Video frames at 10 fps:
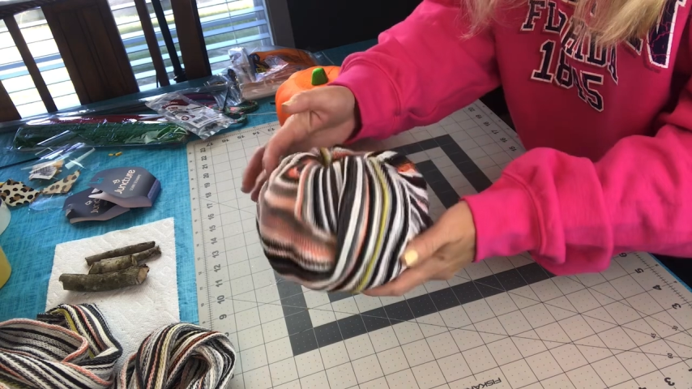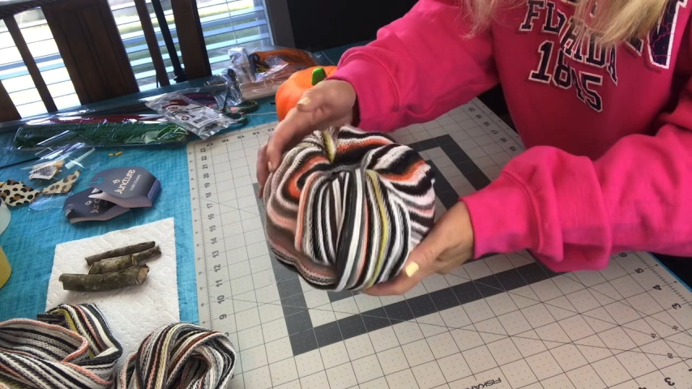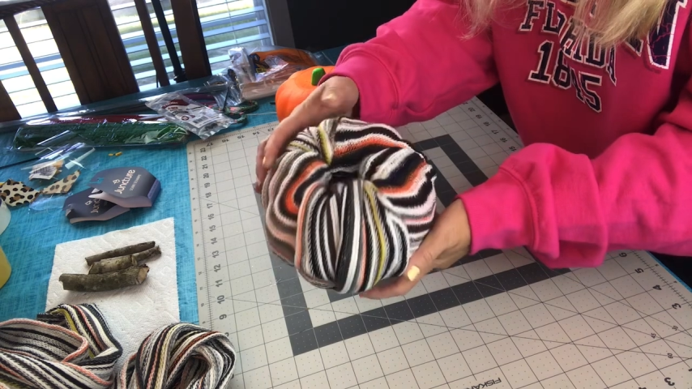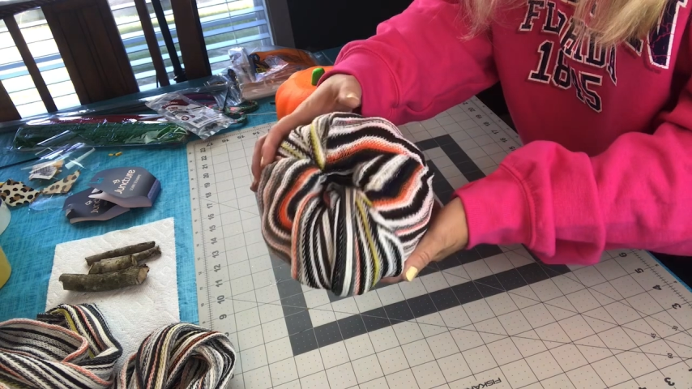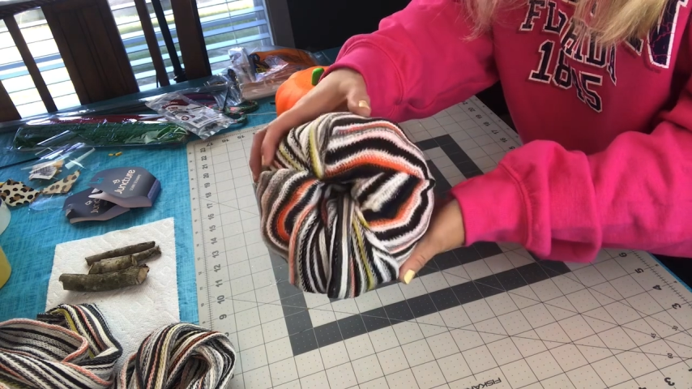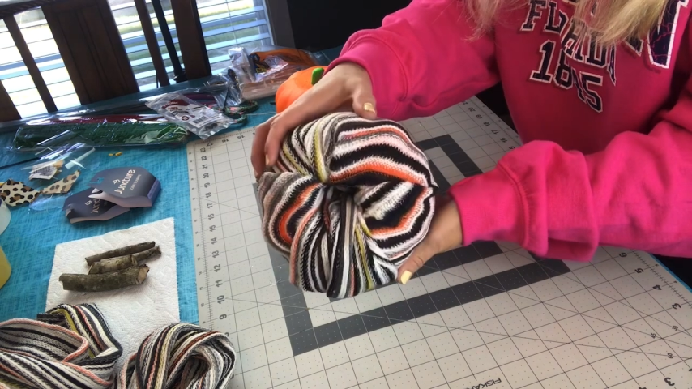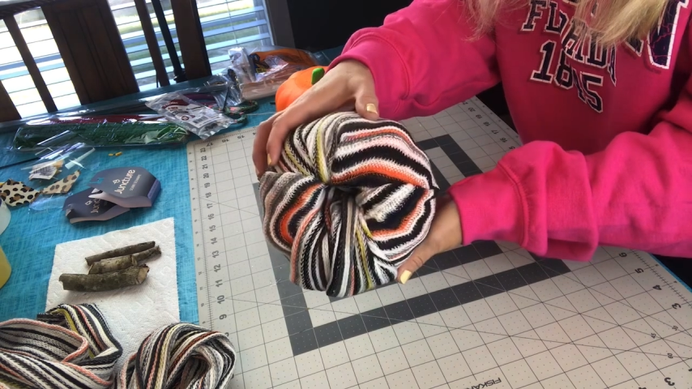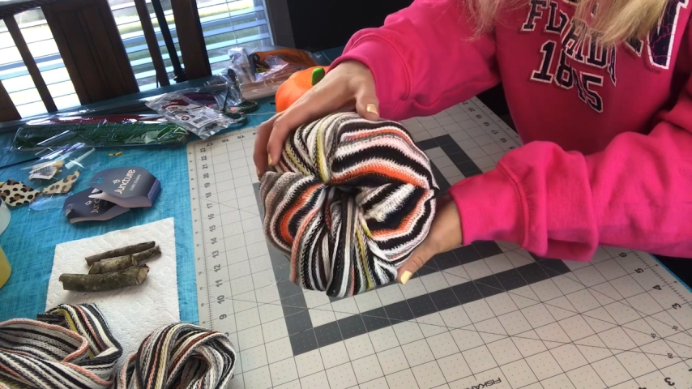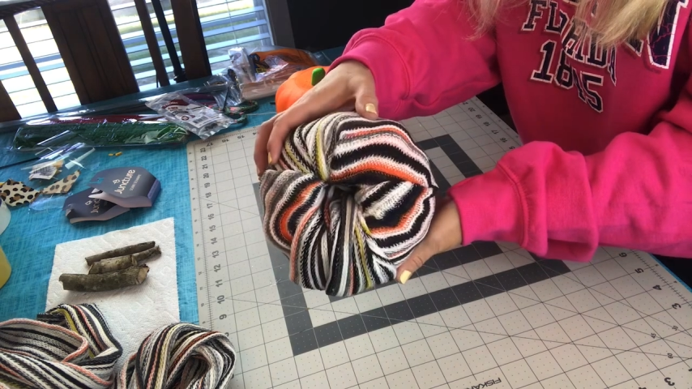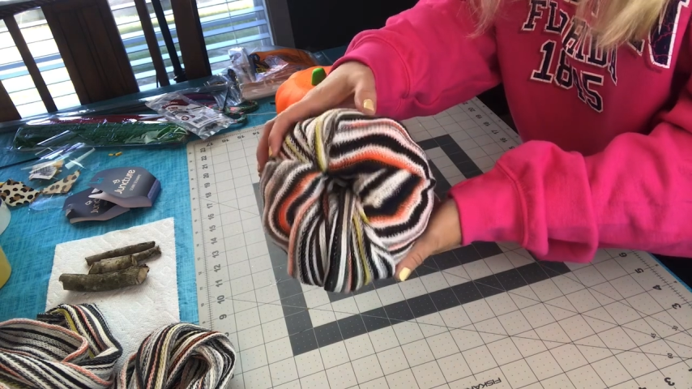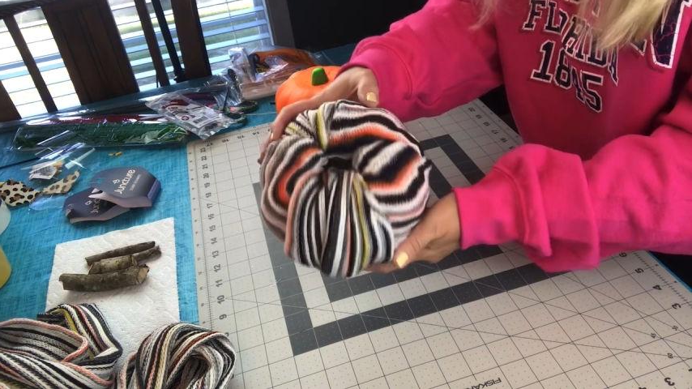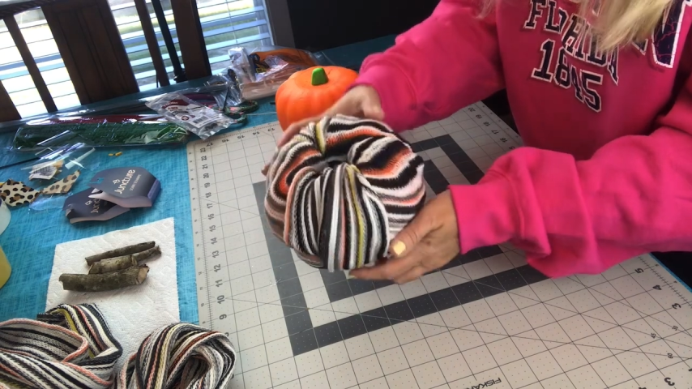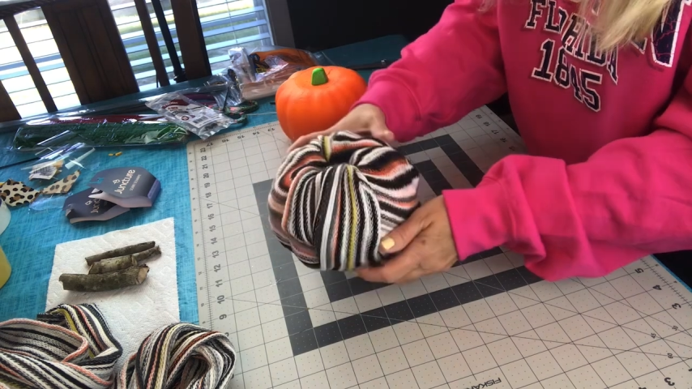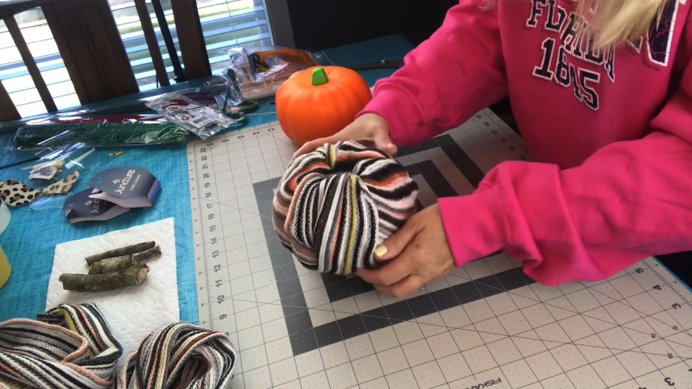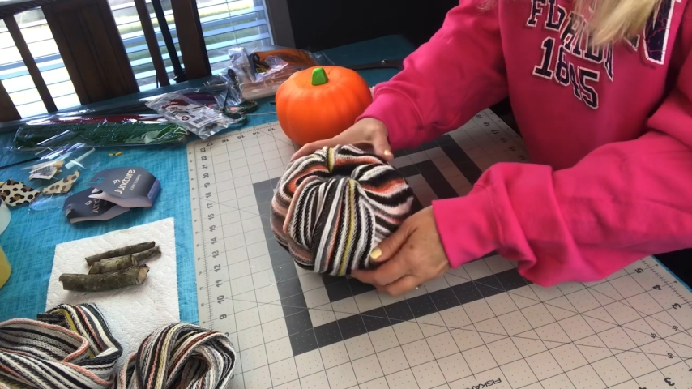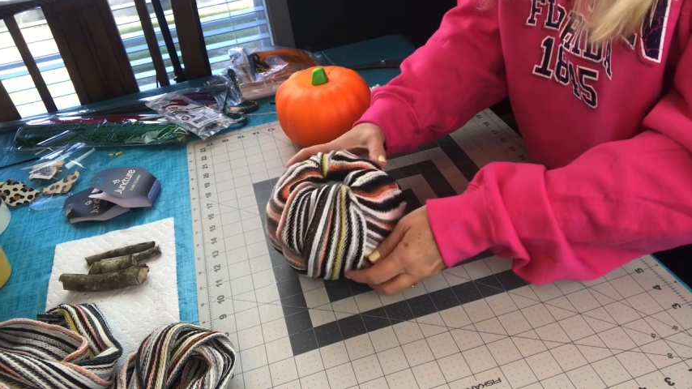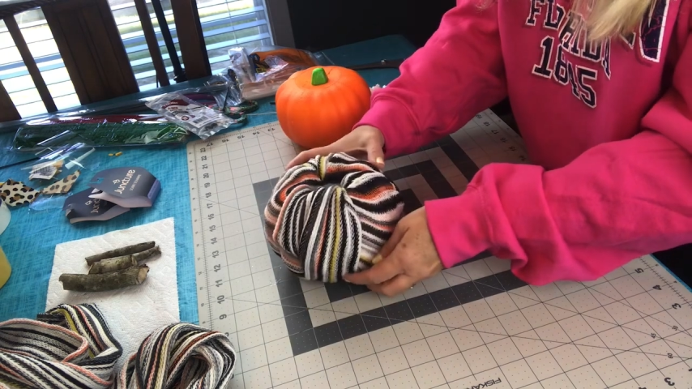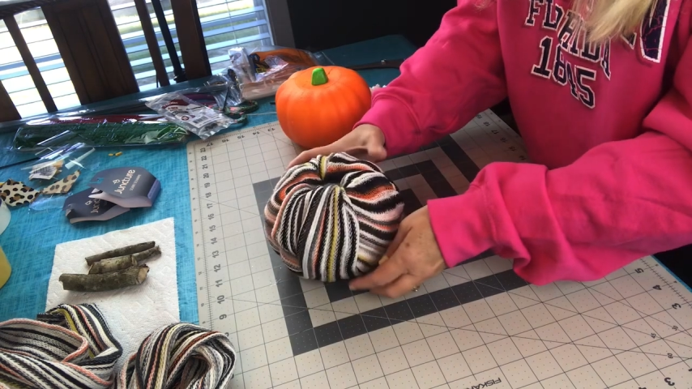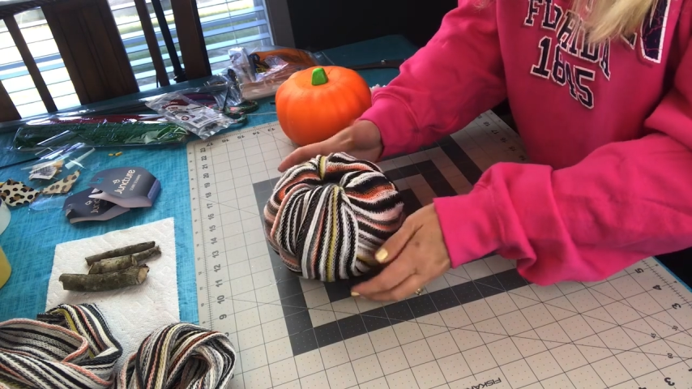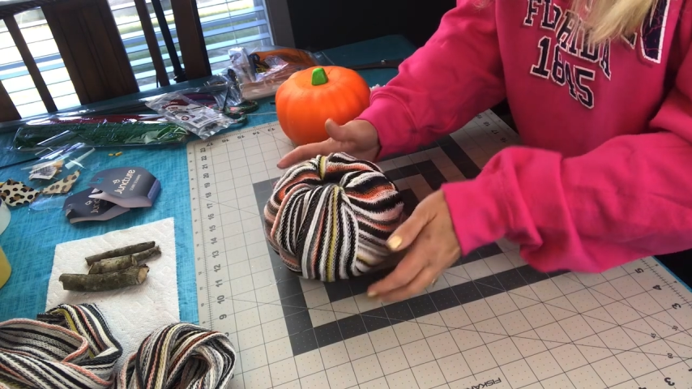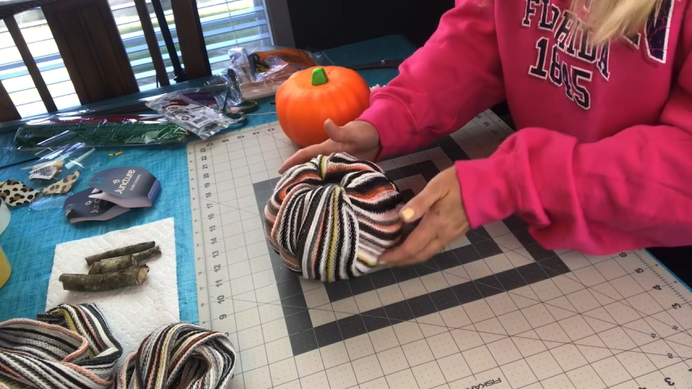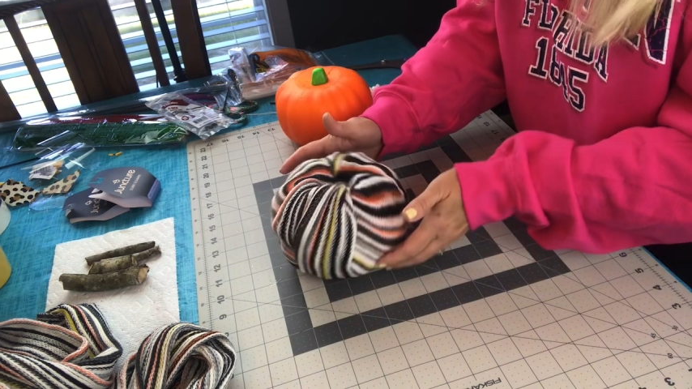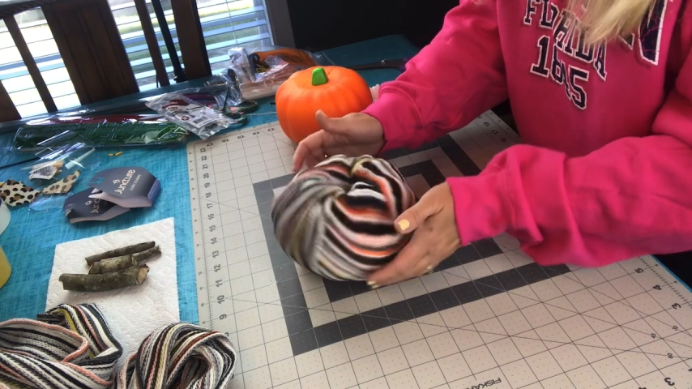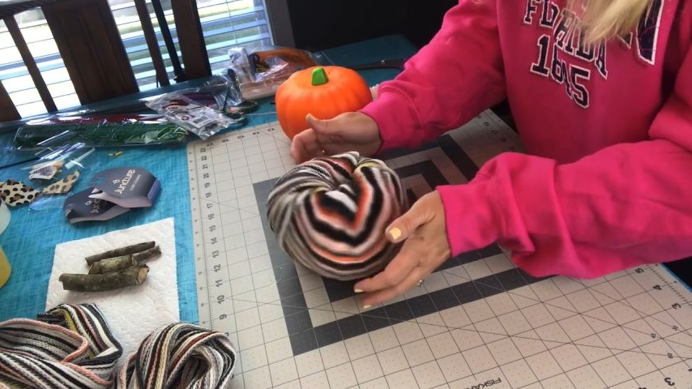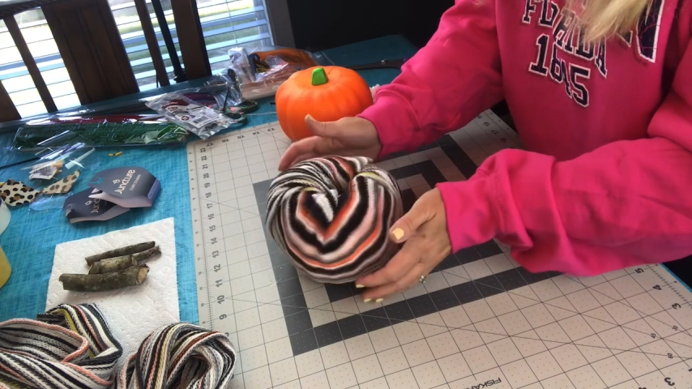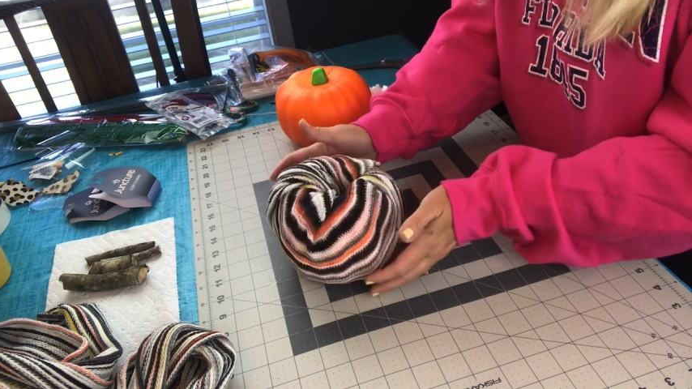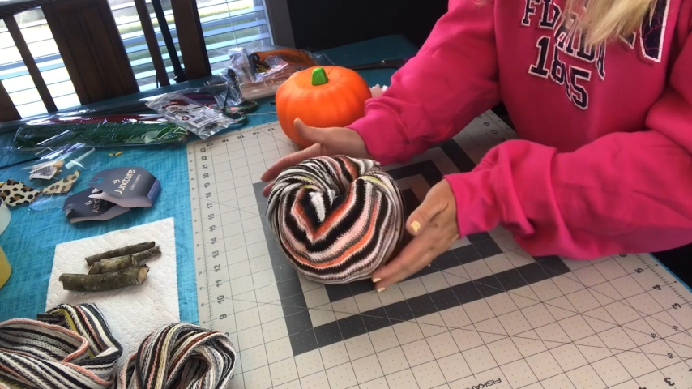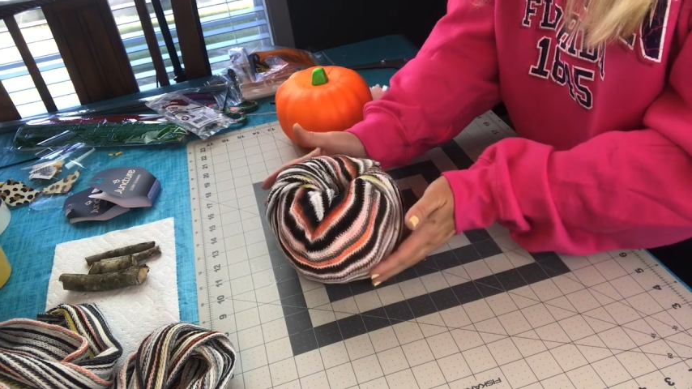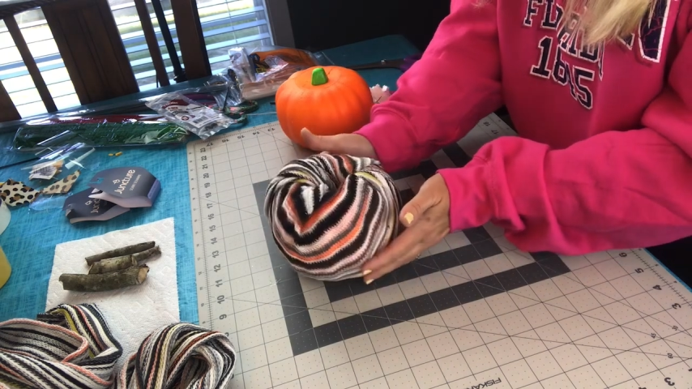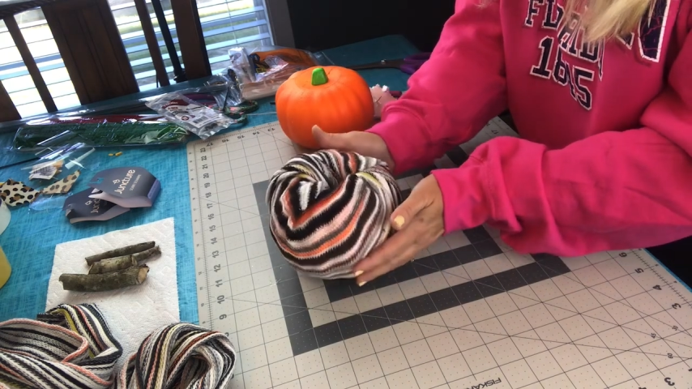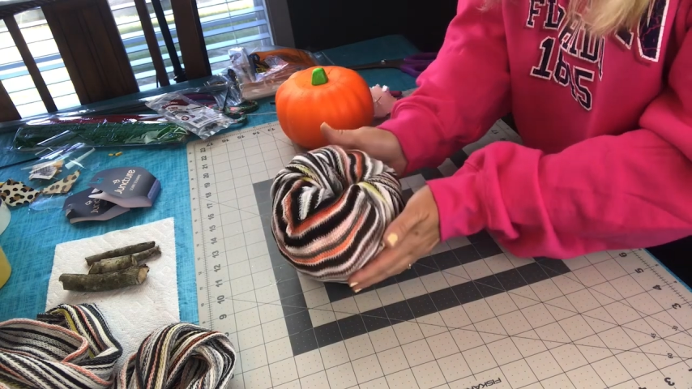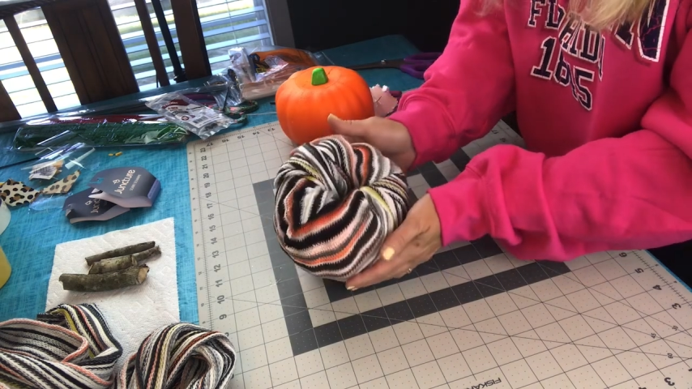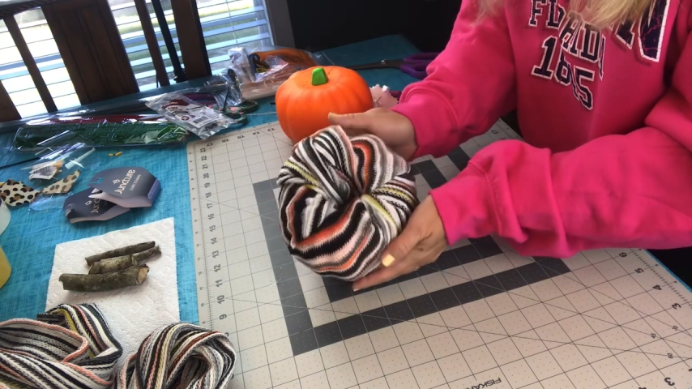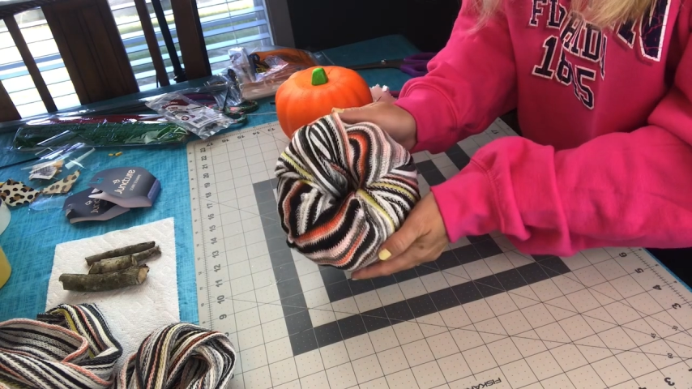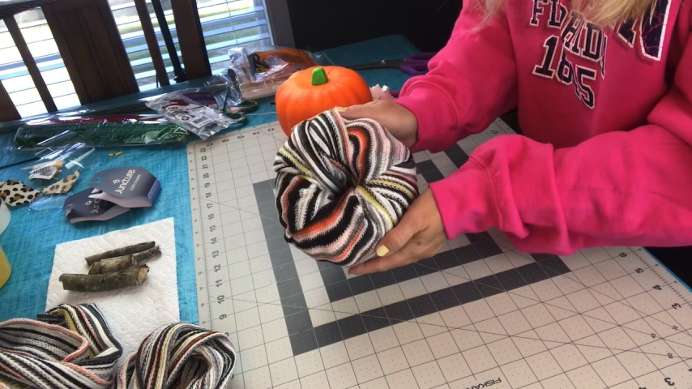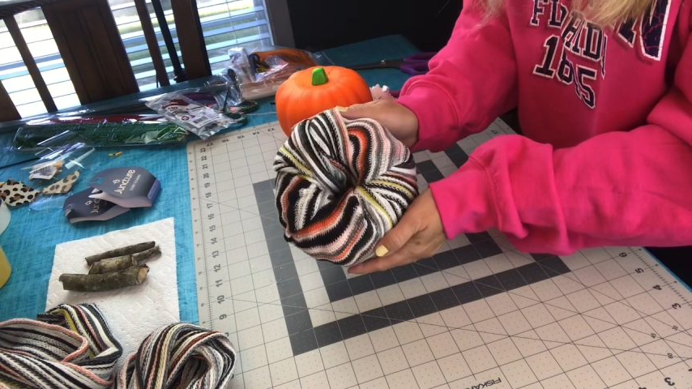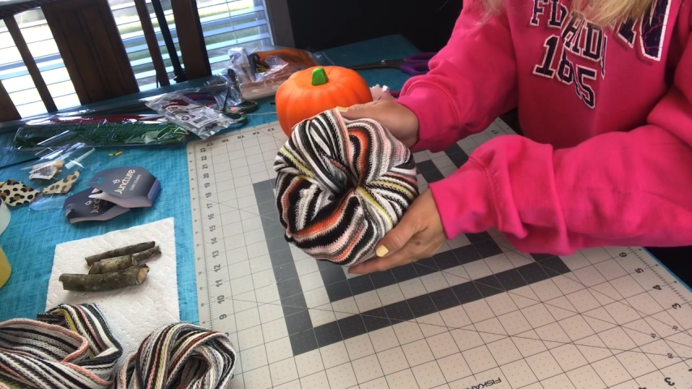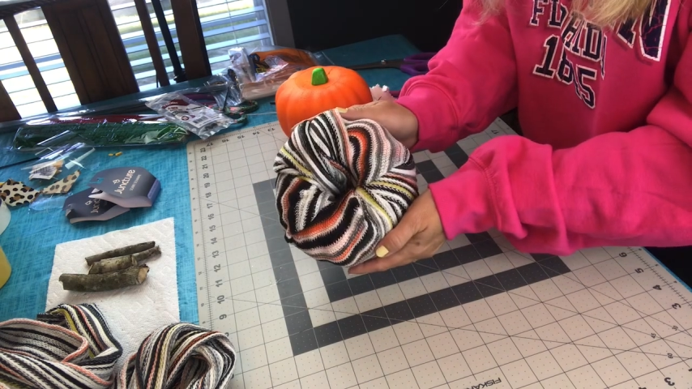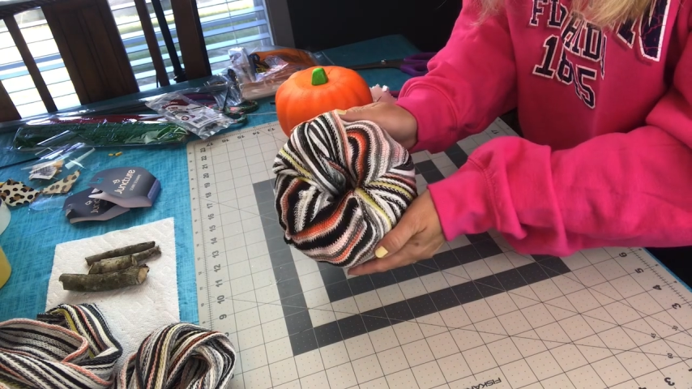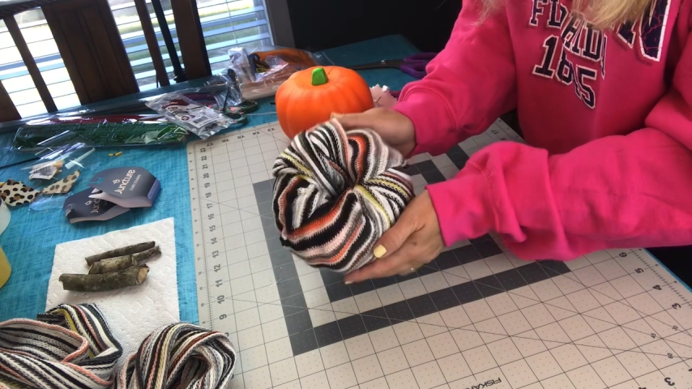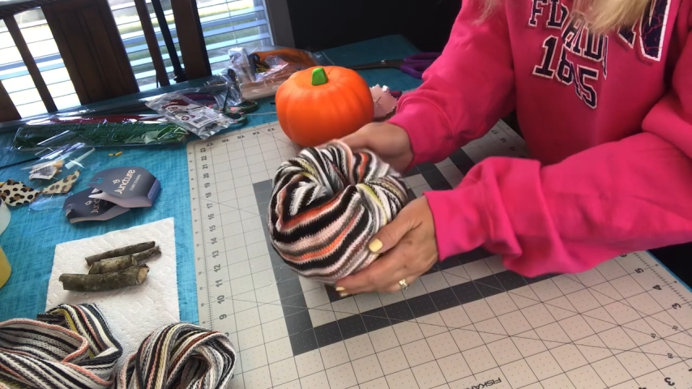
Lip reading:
Nobody's mouth can be seen.